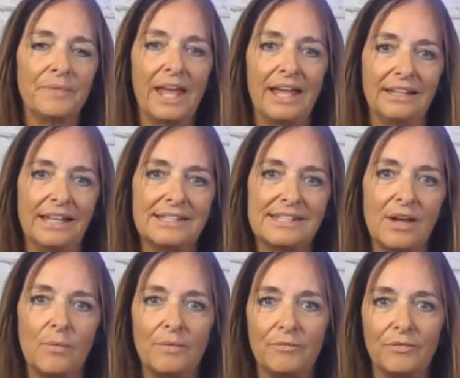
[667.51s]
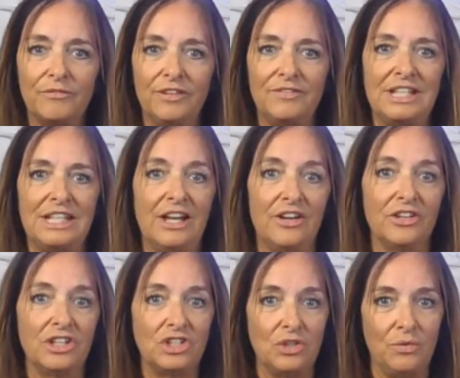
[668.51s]
and let's say it went from 1,500 to
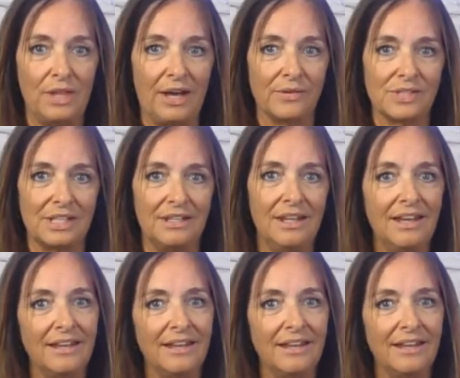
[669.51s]
2,000,